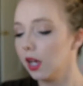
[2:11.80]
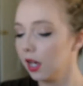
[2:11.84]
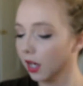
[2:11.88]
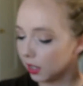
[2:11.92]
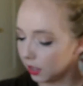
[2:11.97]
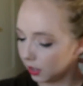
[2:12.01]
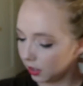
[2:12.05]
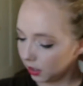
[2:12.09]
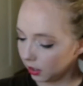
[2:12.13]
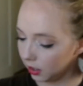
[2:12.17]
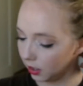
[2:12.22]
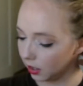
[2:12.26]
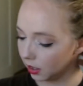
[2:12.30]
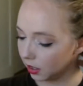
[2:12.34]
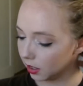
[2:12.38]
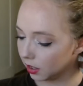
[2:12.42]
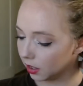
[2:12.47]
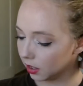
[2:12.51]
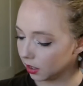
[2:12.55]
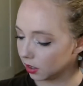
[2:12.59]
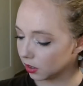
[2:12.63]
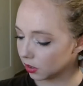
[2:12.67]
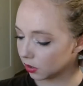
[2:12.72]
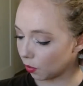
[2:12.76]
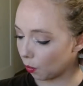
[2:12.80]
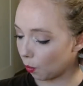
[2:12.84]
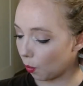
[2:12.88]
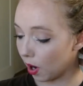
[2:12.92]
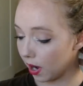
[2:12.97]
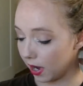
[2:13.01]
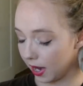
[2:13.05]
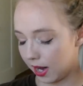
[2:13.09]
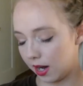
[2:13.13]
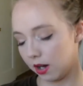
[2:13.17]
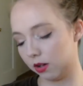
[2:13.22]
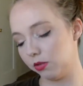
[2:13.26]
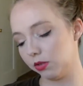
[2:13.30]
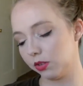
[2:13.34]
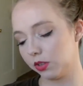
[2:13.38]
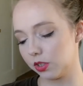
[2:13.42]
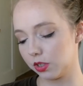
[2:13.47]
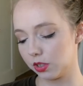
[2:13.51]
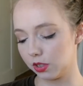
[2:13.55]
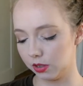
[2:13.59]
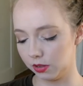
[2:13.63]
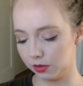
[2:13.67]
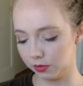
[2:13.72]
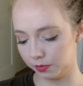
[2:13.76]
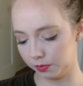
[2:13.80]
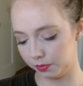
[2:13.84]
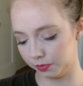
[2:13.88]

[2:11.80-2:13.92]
And he is one ounce.